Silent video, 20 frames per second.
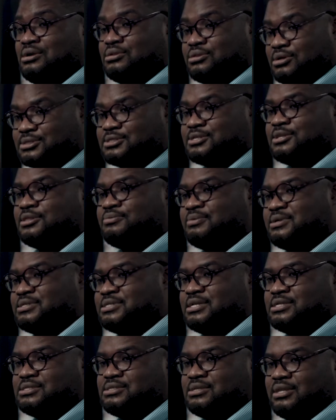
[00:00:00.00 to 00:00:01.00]
Those are the three
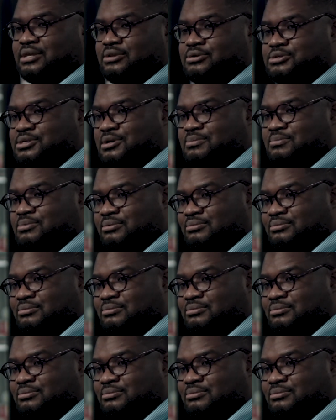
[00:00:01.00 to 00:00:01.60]
tenets of leadership.